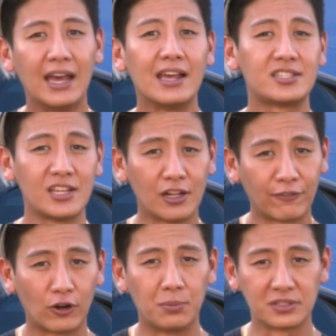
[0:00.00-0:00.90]
and sell
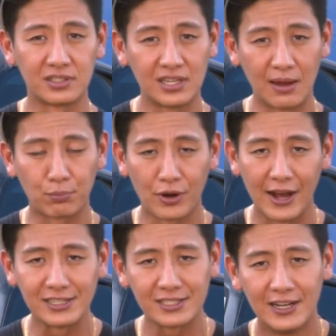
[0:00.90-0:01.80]
it for almost the same
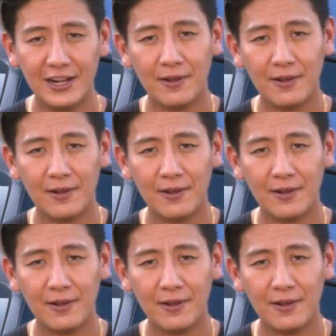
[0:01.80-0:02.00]
price.